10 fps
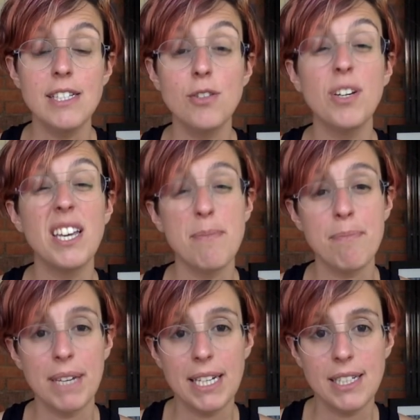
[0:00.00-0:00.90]
to keep
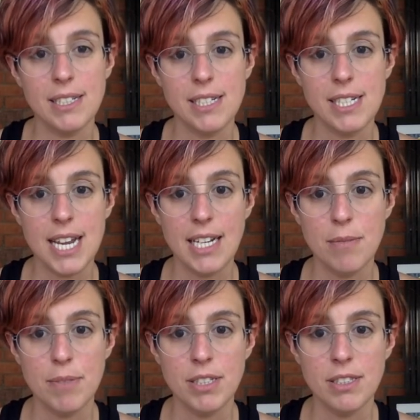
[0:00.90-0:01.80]
making the
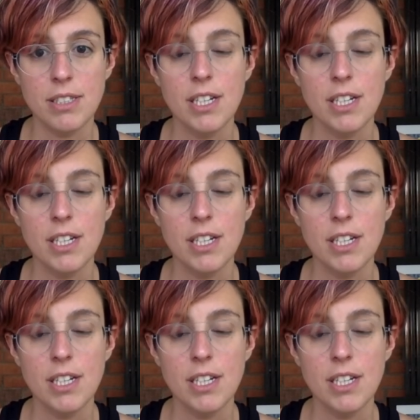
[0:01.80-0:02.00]
statement,